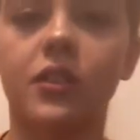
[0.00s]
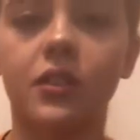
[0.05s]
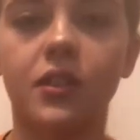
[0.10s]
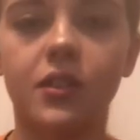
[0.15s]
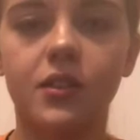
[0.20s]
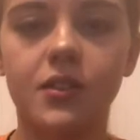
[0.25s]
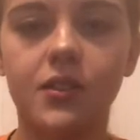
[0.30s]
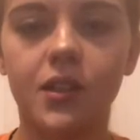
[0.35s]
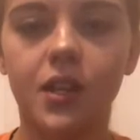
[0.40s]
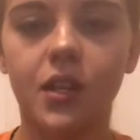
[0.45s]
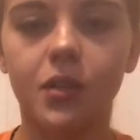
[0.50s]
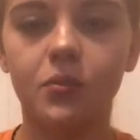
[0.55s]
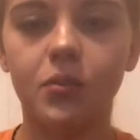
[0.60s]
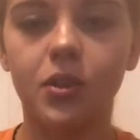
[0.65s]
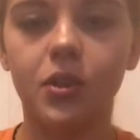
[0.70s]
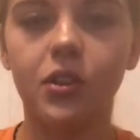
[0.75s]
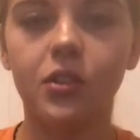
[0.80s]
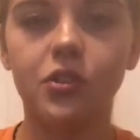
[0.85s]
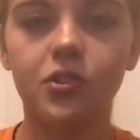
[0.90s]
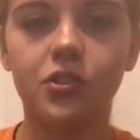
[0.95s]
this kind of
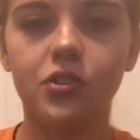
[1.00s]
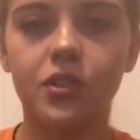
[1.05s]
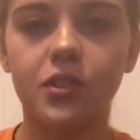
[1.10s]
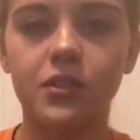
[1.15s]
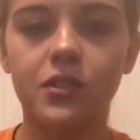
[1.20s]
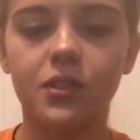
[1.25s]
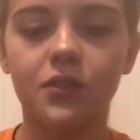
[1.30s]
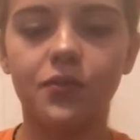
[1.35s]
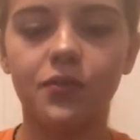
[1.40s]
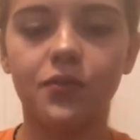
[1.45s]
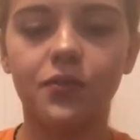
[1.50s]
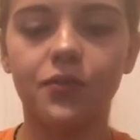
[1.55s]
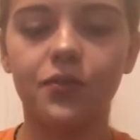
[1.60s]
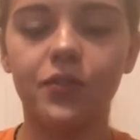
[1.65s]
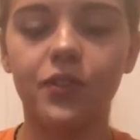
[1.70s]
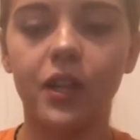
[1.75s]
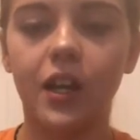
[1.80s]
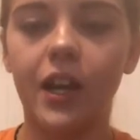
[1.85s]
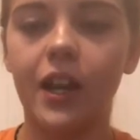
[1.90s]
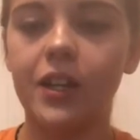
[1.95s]
brush. It's a
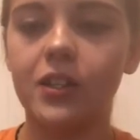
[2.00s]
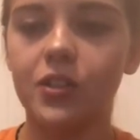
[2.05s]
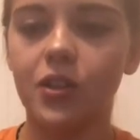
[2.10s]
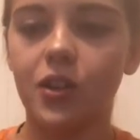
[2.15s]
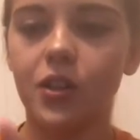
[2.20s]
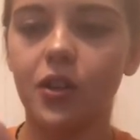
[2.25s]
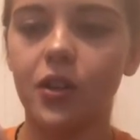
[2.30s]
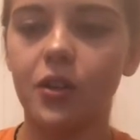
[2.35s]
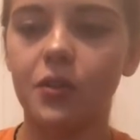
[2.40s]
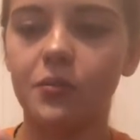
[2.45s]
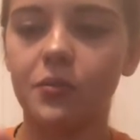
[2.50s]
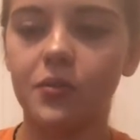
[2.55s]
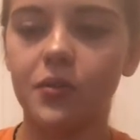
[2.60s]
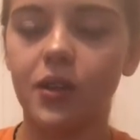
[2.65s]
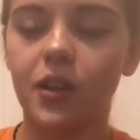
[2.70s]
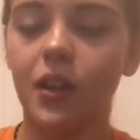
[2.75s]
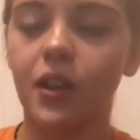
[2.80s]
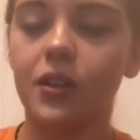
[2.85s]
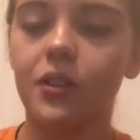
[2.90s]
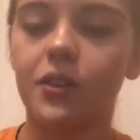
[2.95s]
flat top,
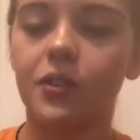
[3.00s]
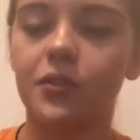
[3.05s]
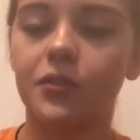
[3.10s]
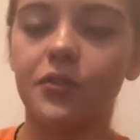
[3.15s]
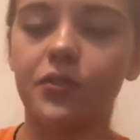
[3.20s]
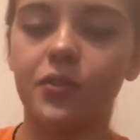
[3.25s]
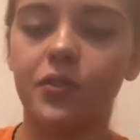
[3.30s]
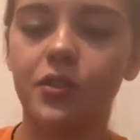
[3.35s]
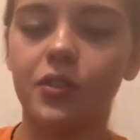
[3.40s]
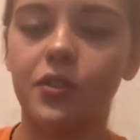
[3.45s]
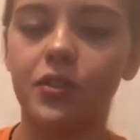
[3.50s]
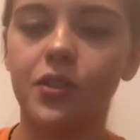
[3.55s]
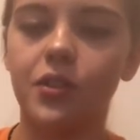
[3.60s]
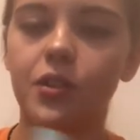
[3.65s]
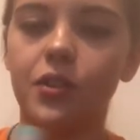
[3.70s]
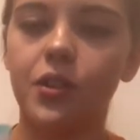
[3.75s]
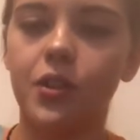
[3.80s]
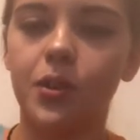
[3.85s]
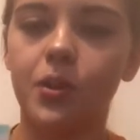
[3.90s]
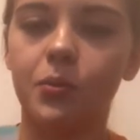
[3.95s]
kind of
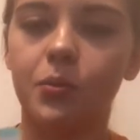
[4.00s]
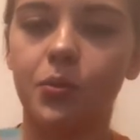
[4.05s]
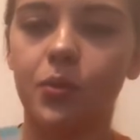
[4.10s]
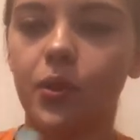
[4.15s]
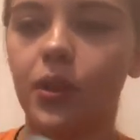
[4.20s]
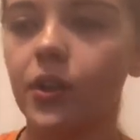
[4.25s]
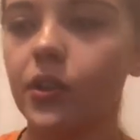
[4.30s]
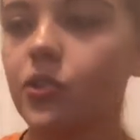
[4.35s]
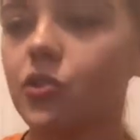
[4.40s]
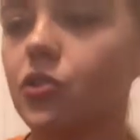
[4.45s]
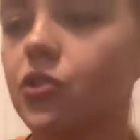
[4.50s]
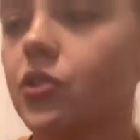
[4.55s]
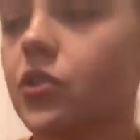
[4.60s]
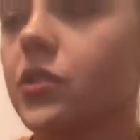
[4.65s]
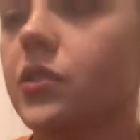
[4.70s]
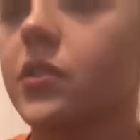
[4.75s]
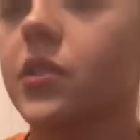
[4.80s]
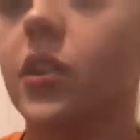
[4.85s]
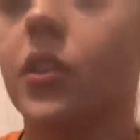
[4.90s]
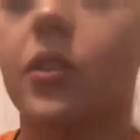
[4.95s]
brush.
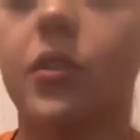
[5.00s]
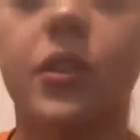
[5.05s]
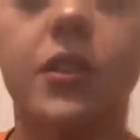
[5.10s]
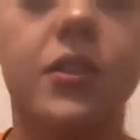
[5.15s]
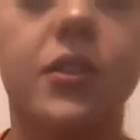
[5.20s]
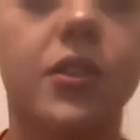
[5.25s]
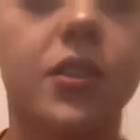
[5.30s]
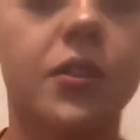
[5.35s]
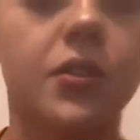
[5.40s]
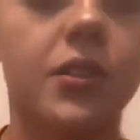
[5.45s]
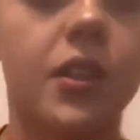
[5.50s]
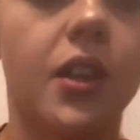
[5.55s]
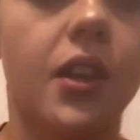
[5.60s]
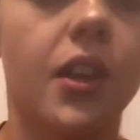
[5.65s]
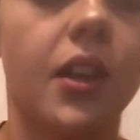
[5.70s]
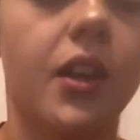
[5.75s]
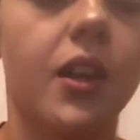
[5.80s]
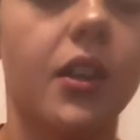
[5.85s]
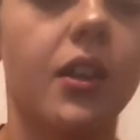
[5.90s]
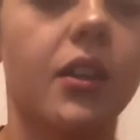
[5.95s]
So let's use that
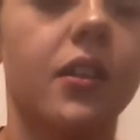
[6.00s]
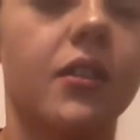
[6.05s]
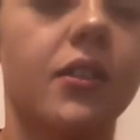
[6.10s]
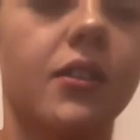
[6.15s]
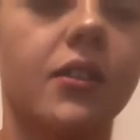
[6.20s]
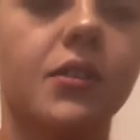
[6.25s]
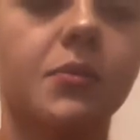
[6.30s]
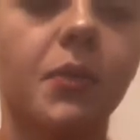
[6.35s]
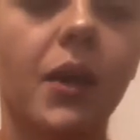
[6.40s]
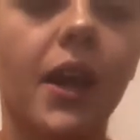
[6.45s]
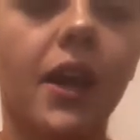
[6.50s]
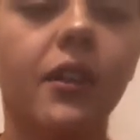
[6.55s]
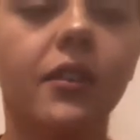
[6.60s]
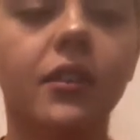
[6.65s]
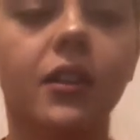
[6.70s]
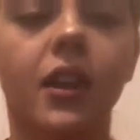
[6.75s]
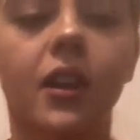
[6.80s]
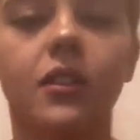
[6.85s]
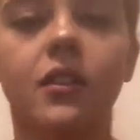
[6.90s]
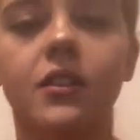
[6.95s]
in this palette,
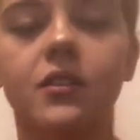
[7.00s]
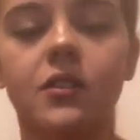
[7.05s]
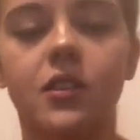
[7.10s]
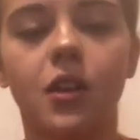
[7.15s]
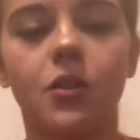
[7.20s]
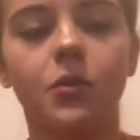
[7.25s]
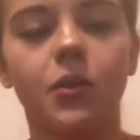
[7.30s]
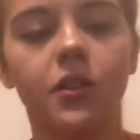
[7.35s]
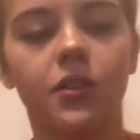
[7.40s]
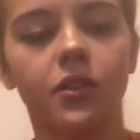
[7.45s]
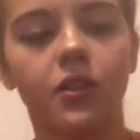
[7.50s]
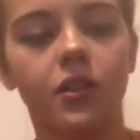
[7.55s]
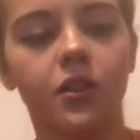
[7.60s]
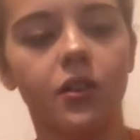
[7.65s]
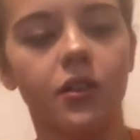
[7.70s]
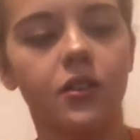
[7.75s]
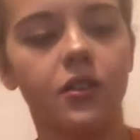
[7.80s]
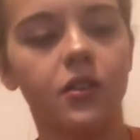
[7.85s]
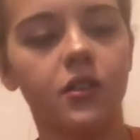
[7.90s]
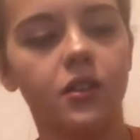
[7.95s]
and let's go with the,
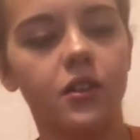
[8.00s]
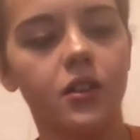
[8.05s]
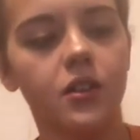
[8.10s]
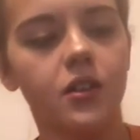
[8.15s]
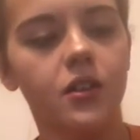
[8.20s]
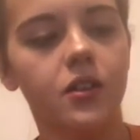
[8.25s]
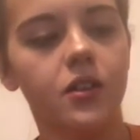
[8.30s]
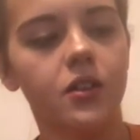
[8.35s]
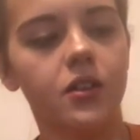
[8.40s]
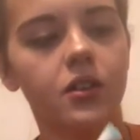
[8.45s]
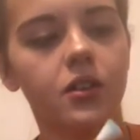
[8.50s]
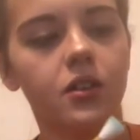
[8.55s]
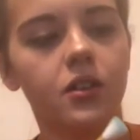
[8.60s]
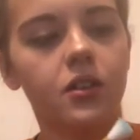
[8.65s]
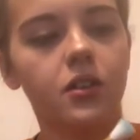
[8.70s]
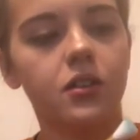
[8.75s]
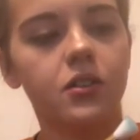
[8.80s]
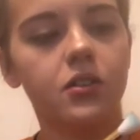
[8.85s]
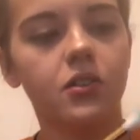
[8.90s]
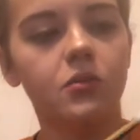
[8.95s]

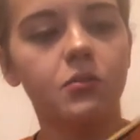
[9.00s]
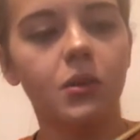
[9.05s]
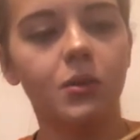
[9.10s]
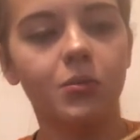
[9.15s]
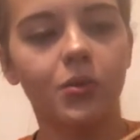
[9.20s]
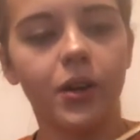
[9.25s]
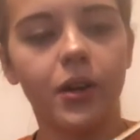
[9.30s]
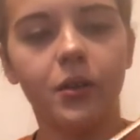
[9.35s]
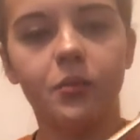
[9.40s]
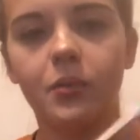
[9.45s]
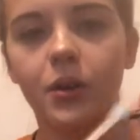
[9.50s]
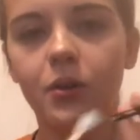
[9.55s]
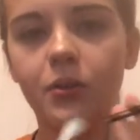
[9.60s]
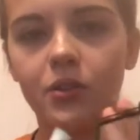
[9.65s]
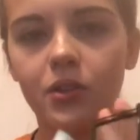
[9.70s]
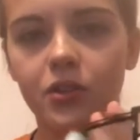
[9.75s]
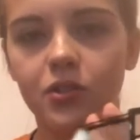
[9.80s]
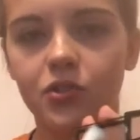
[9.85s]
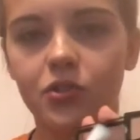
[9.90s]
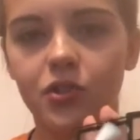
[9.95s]
let's do my brown bone with
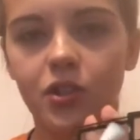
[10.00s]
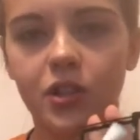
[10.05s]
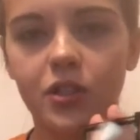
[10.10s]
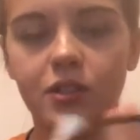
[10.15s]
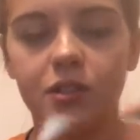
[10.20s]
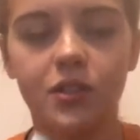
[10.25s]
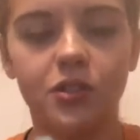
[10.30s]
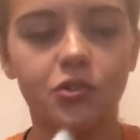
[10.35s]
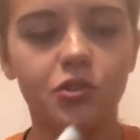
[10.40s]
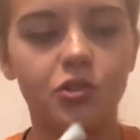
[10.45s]
this transition